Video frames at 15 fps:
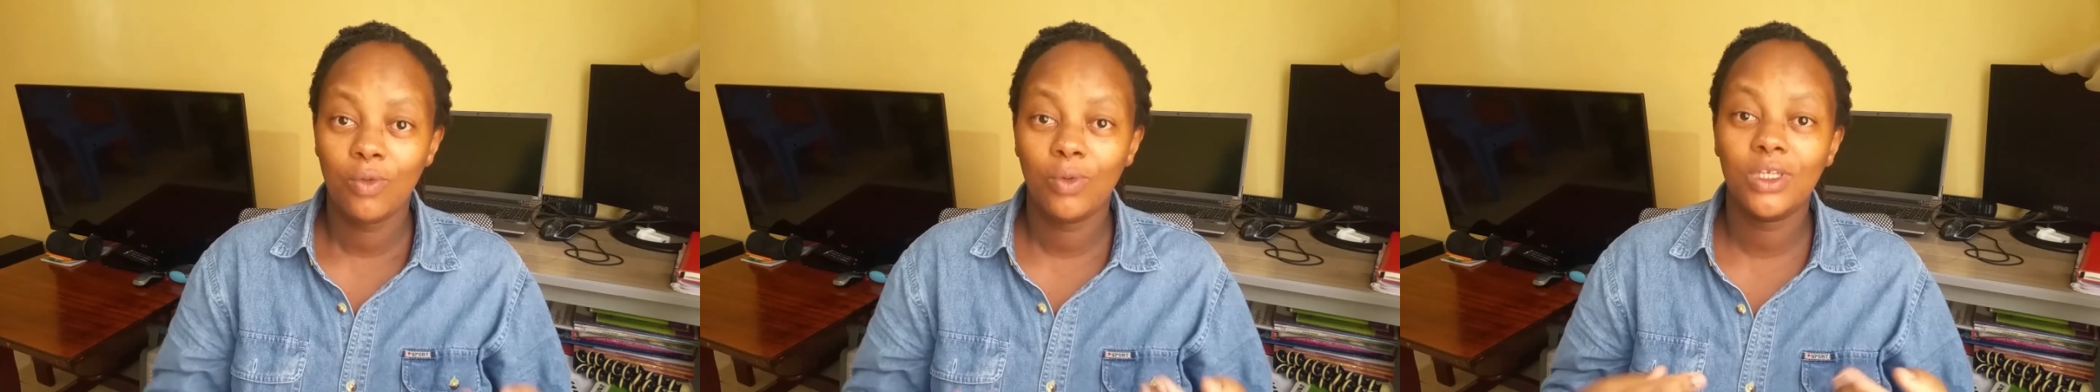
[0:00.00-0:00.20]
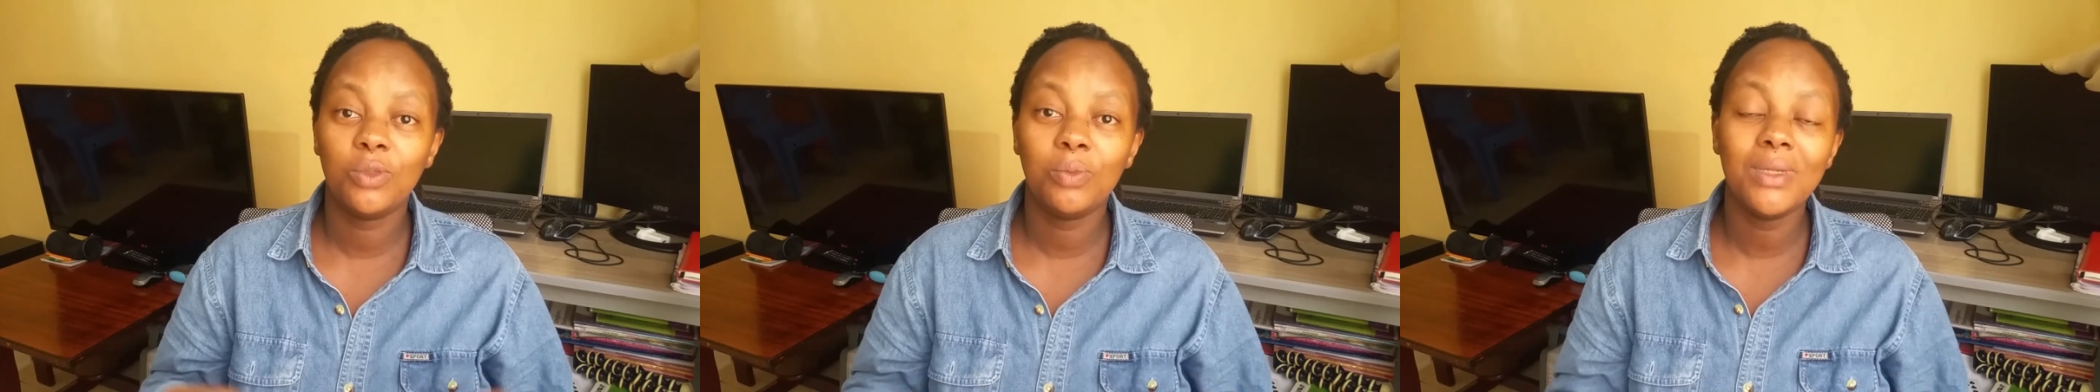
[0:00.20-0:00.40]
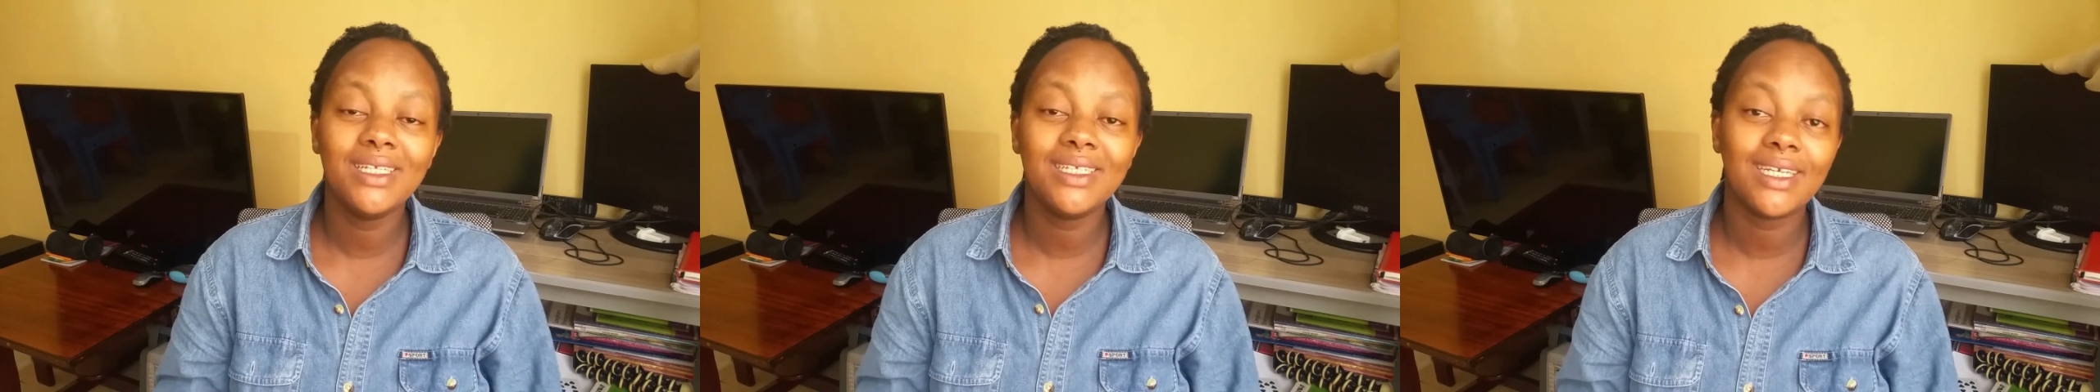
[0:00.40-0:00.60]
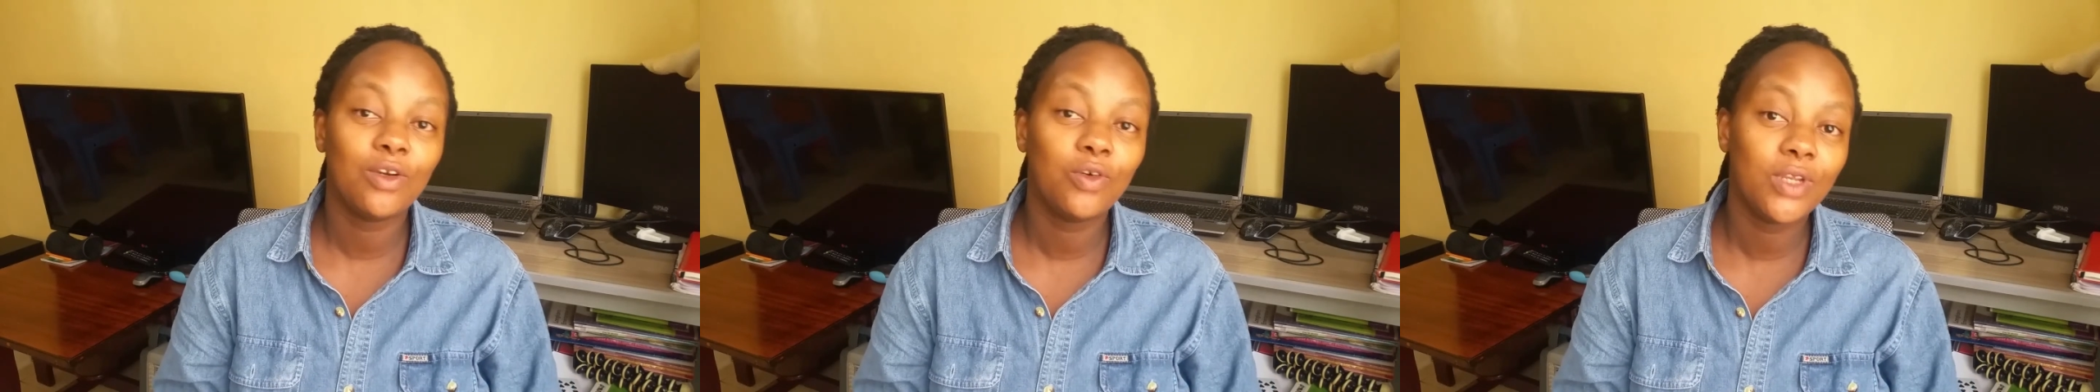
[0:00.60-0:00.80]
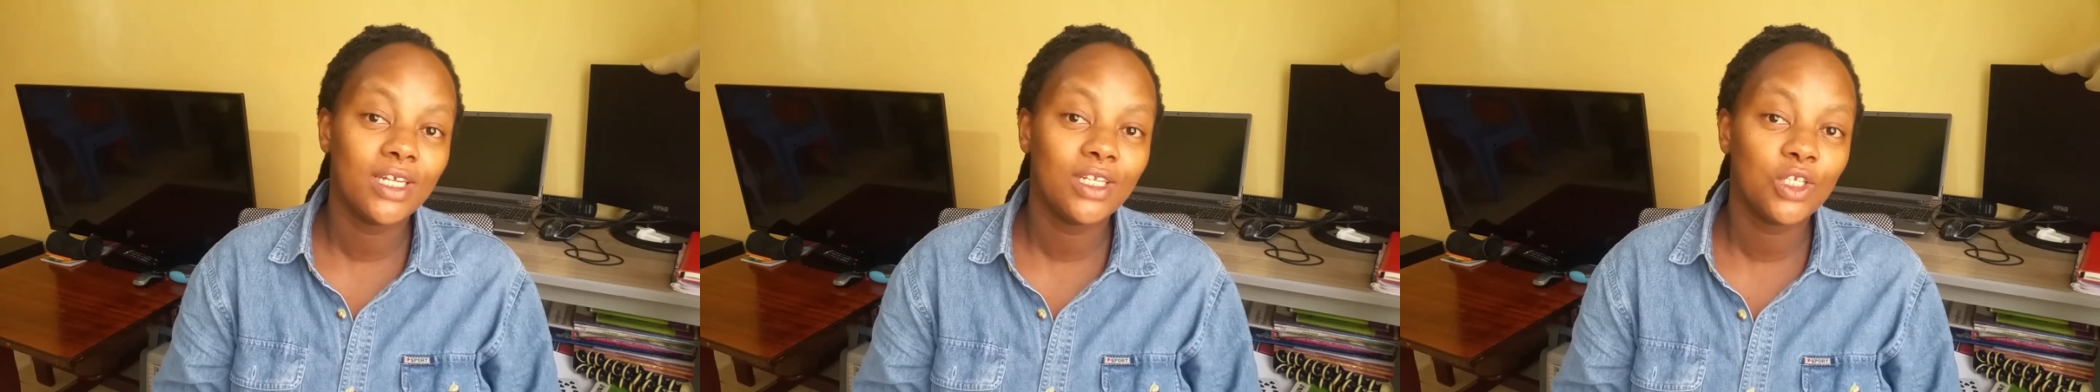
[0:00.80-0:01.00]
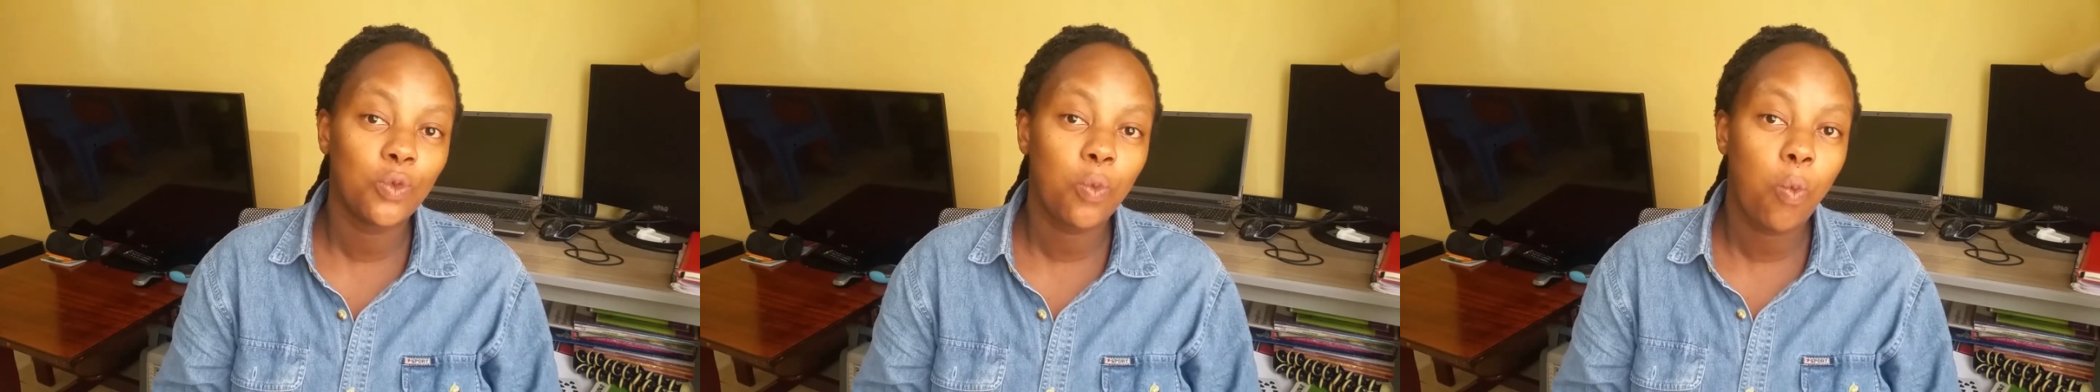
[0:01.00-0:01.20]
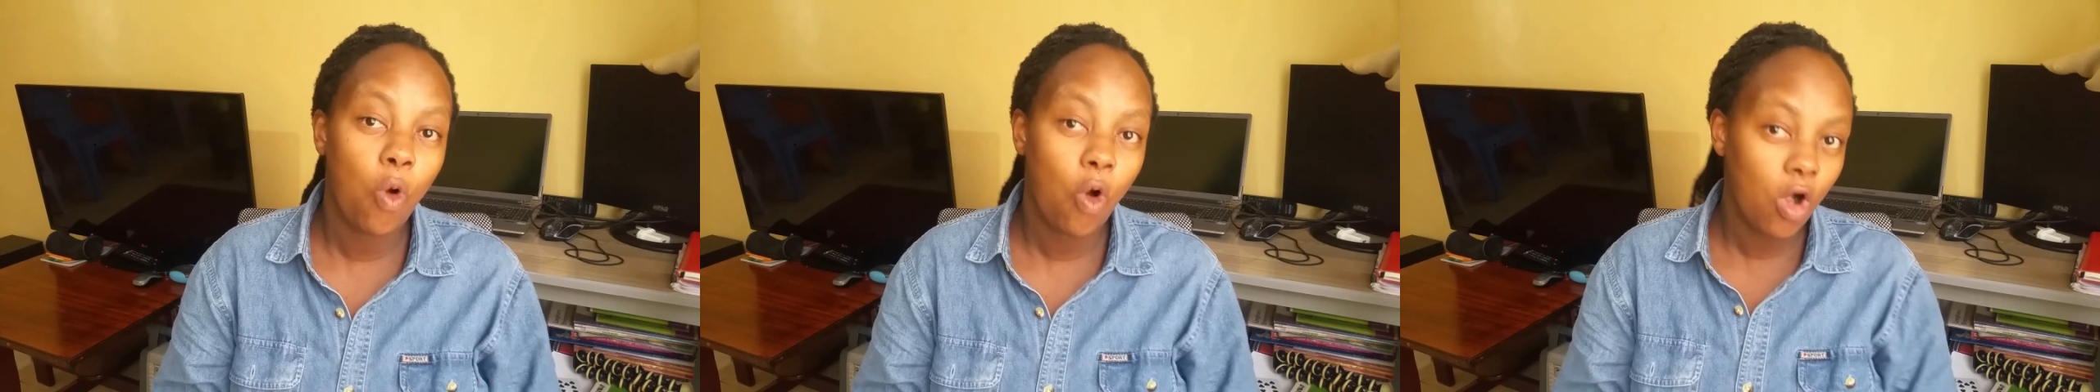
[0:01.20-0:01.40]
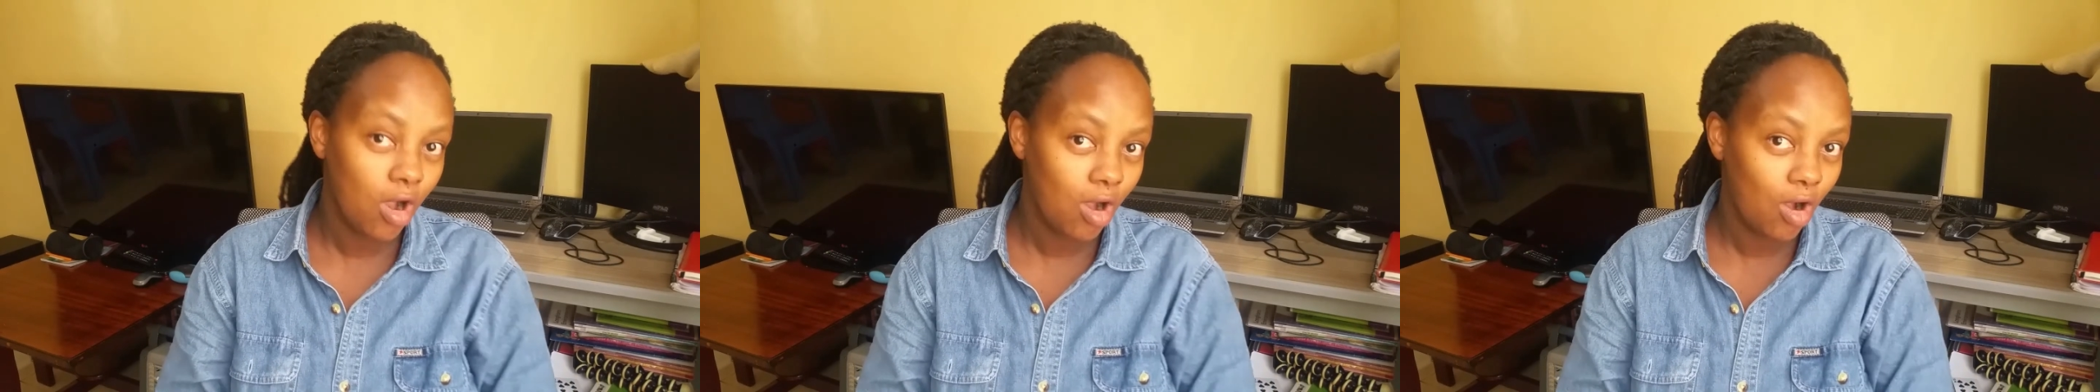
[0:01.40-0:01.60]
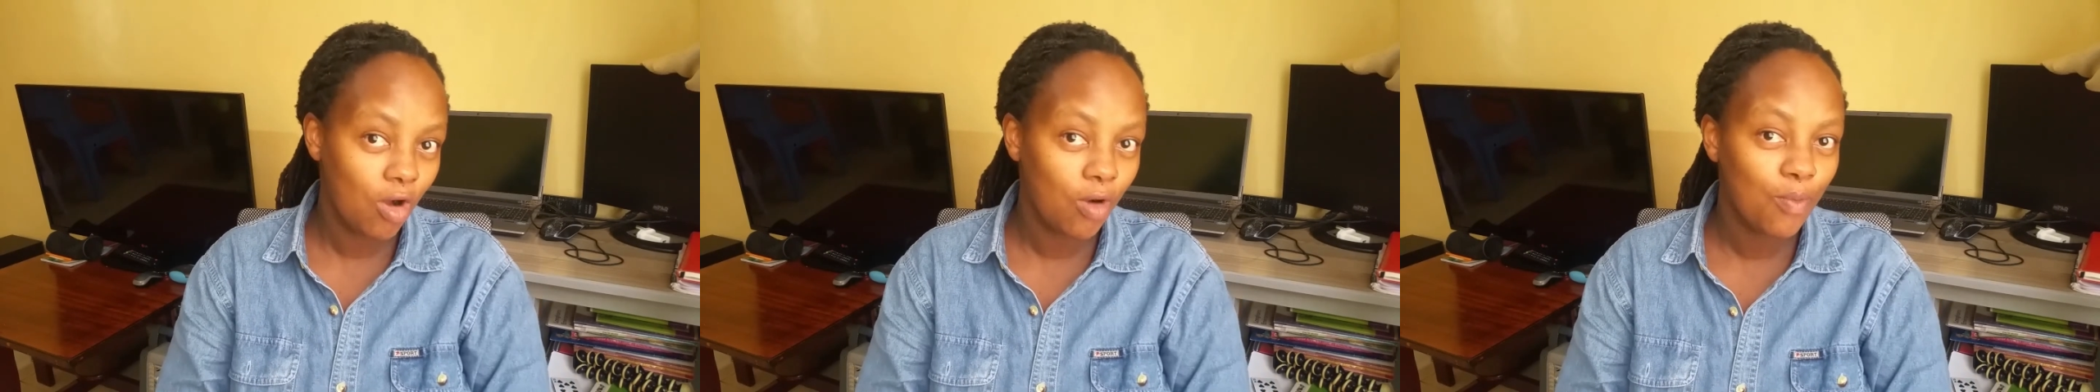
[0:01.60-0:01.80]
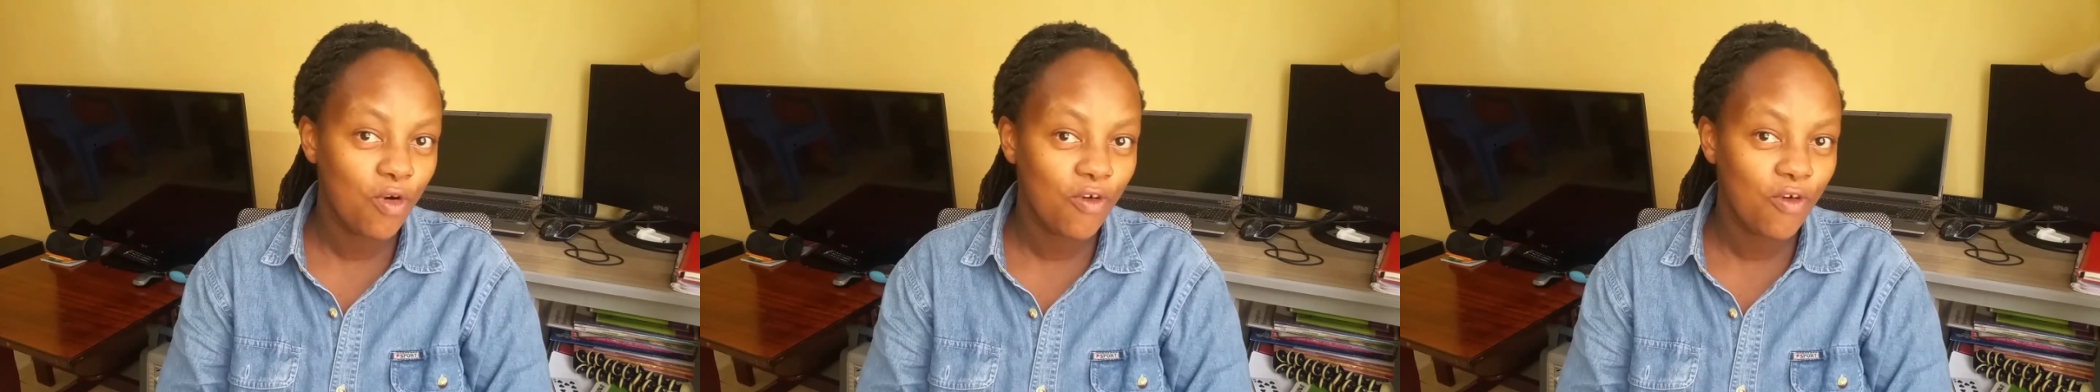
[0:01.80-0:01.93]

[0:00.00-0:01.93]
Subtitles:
which means I couldn't walk or